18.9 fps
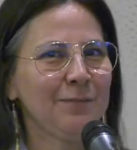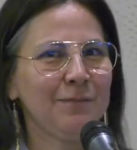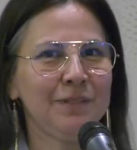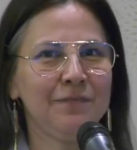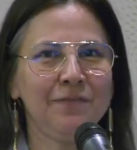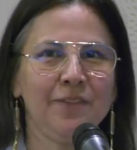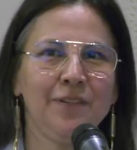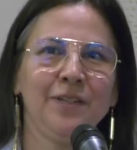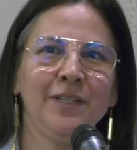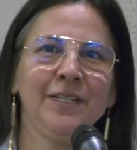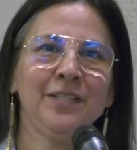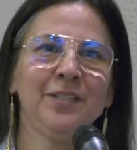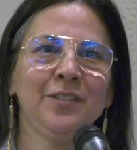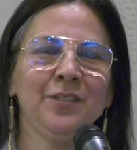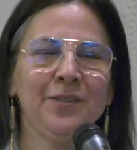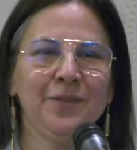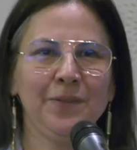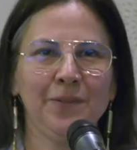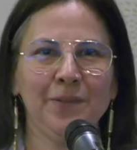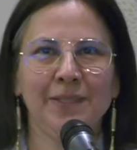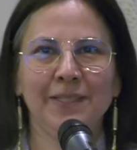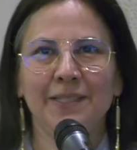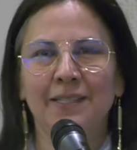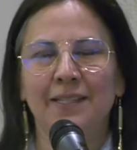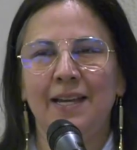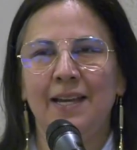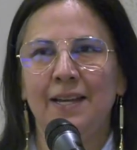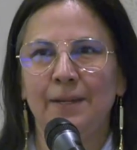referring to is
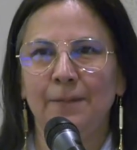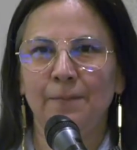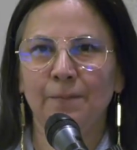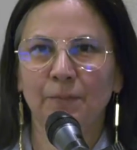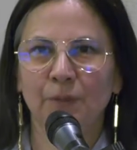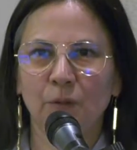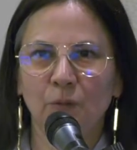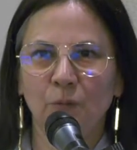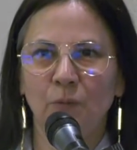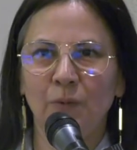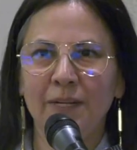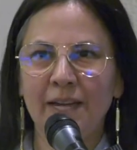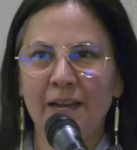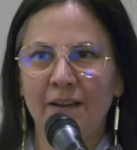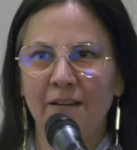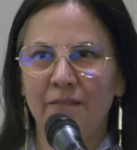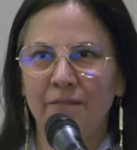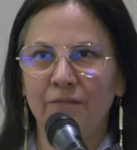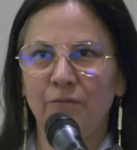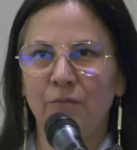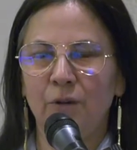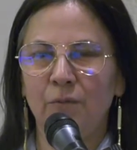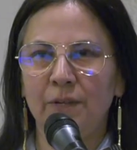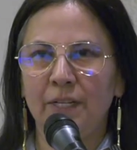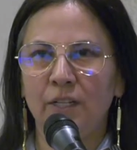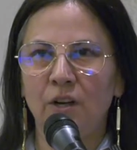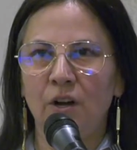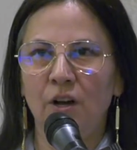that we have what
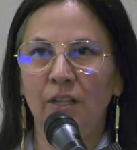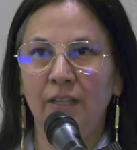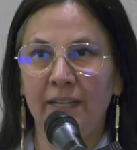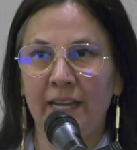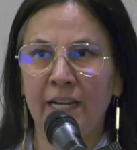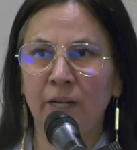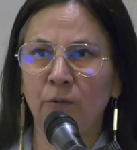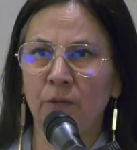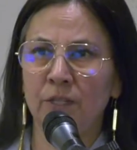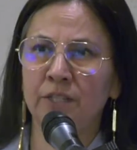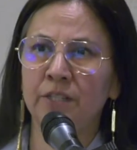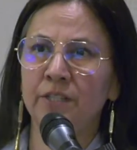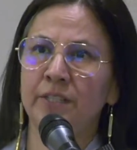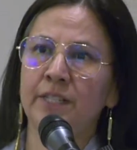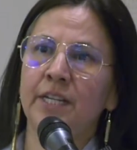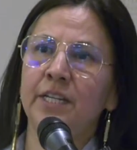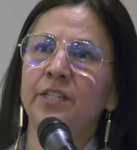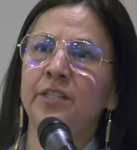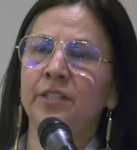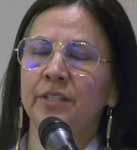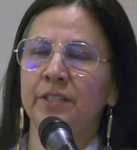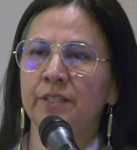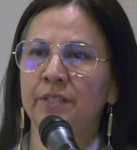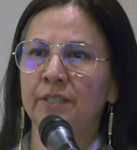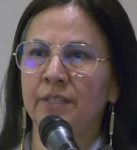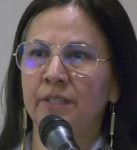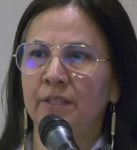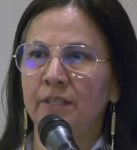we call language stations.